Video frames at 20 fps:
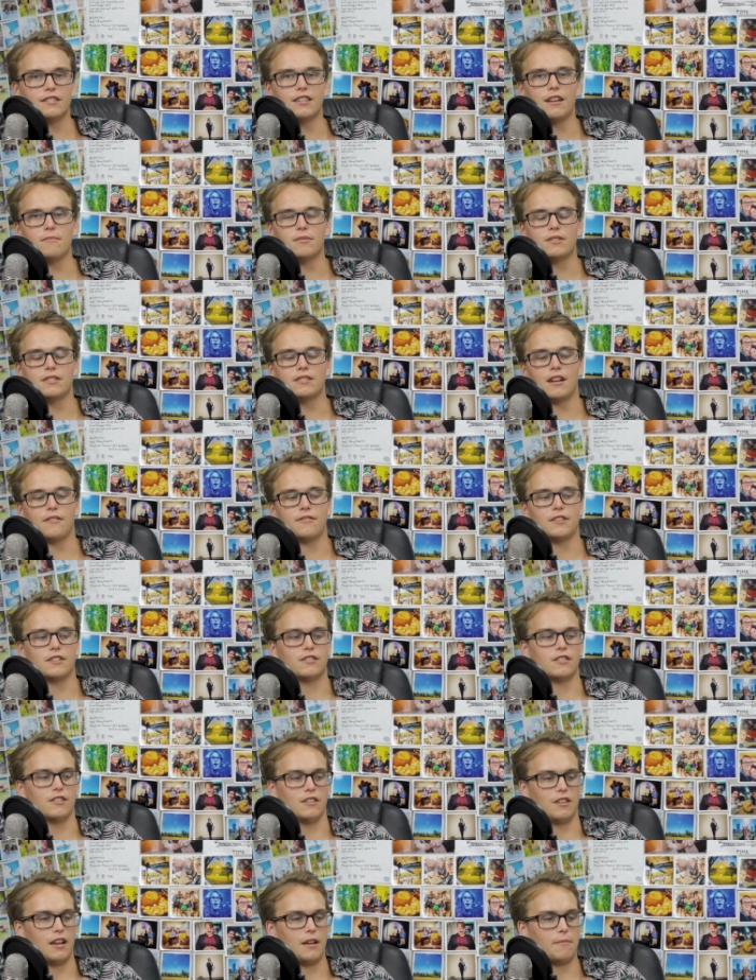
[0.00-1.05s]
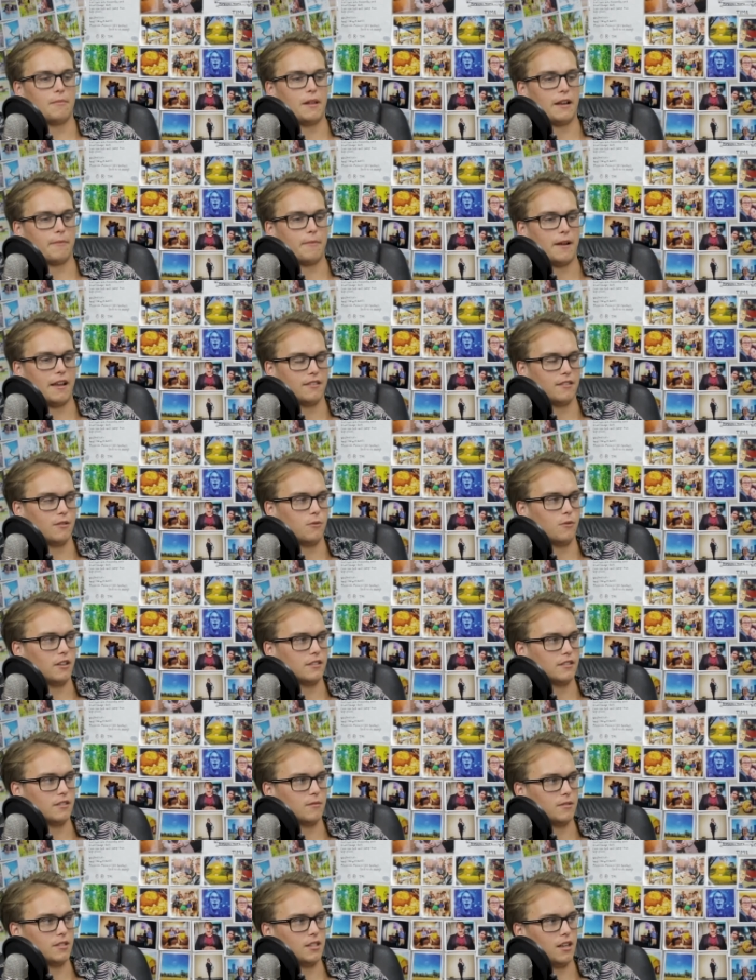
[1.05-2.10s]
some stuff that's good. Like Black Panther won
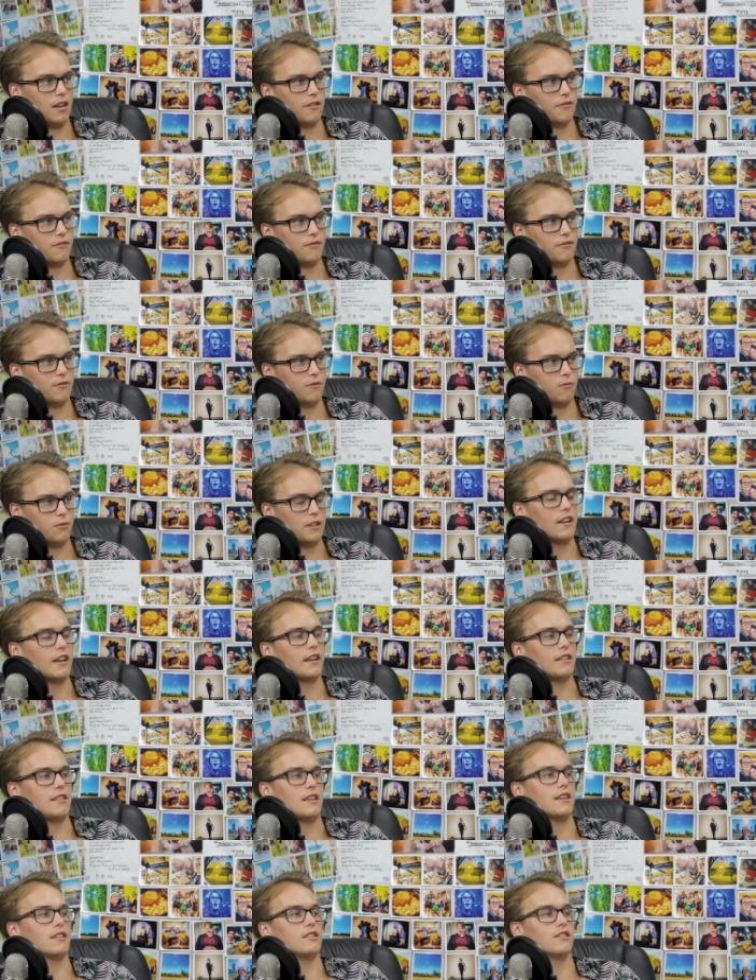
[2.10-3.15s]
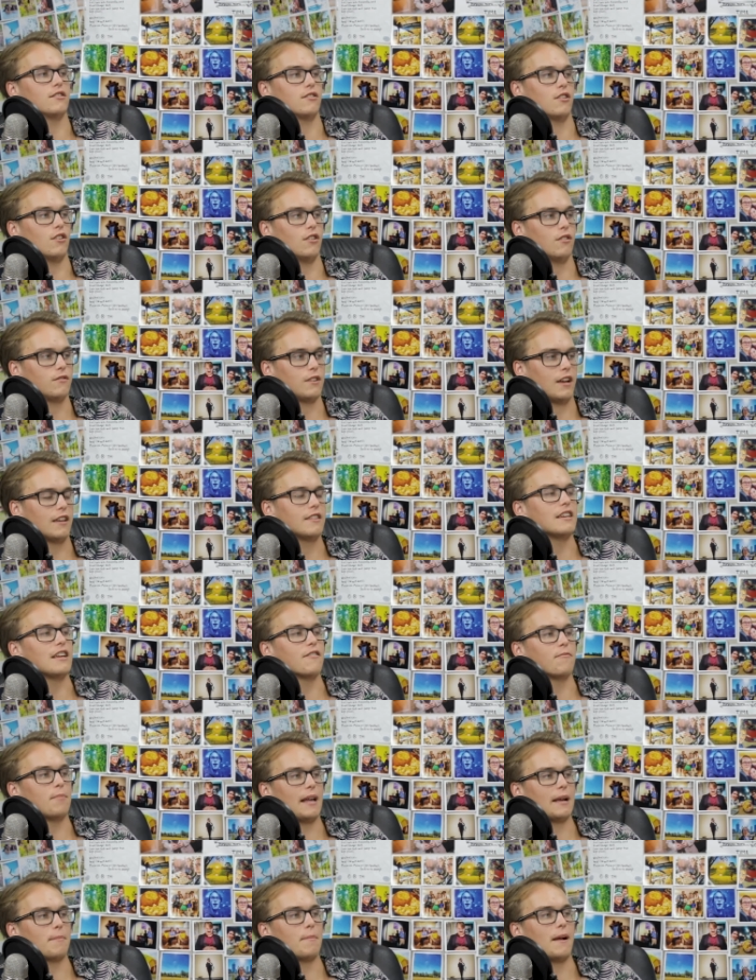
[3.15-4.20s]
some stuff that I think it deserved. I think if
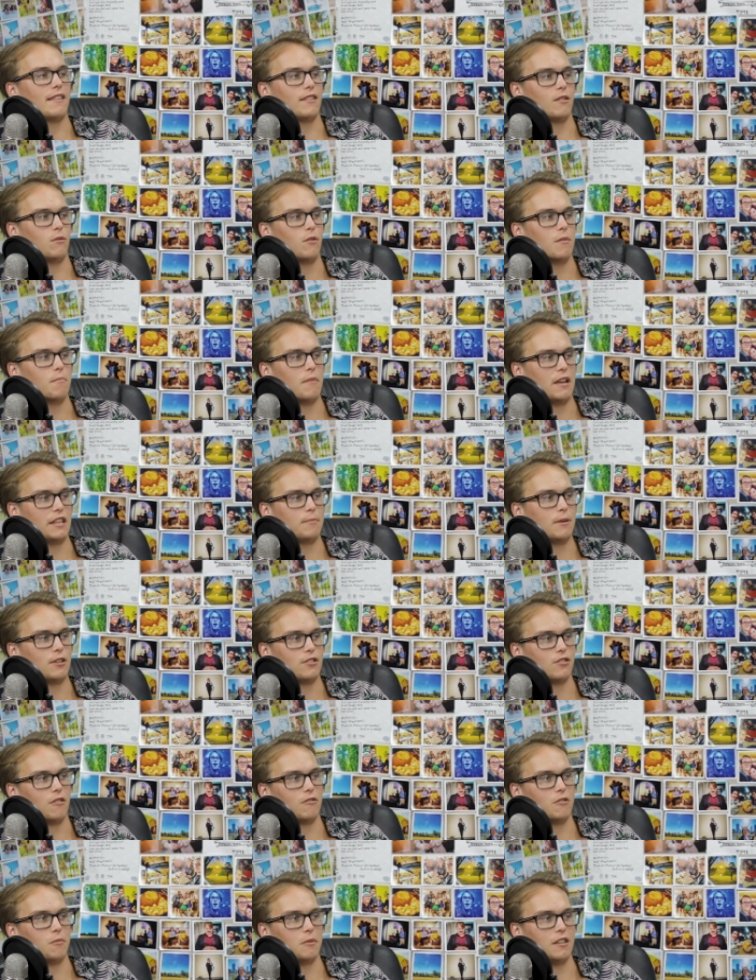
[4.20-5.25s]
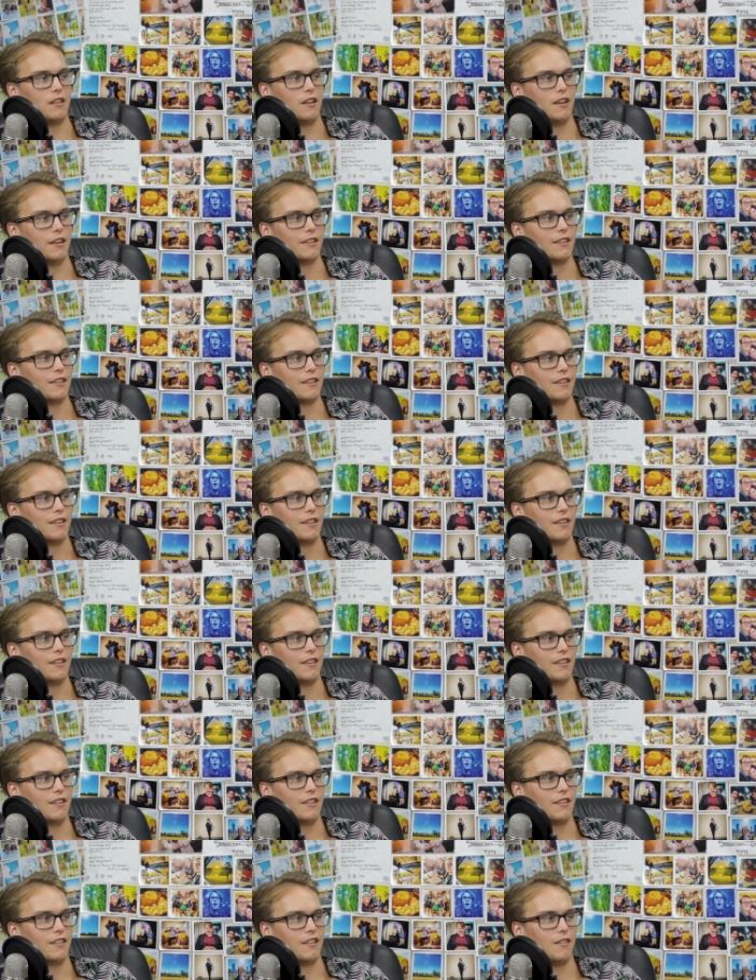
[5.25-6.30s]
Black Panther won Best Picture, I would have been like,
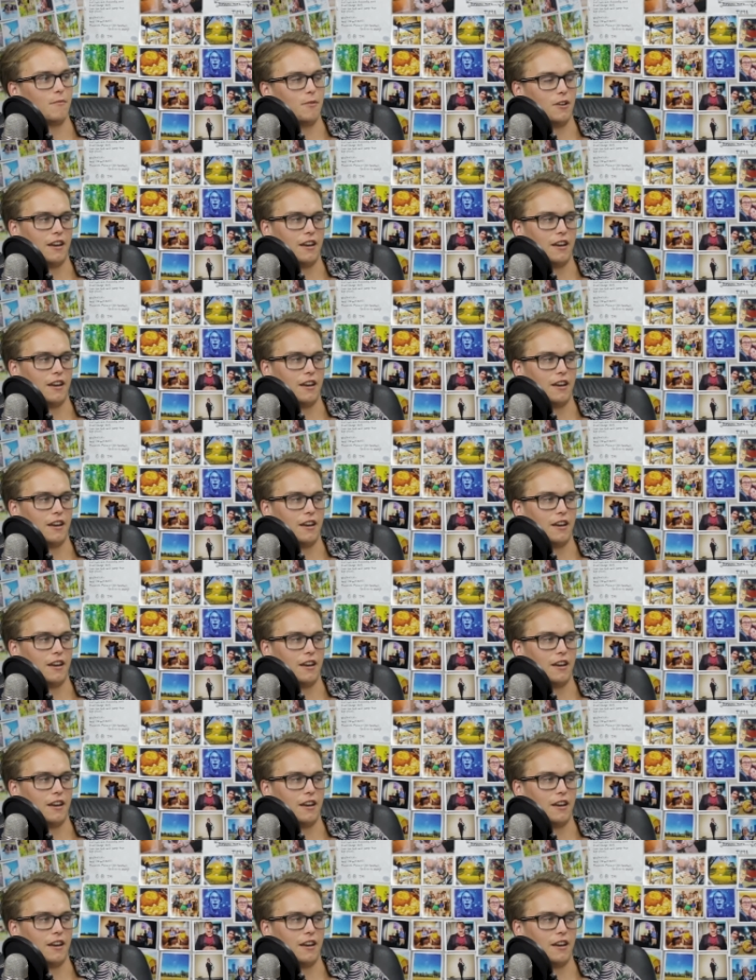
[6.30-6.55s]
come on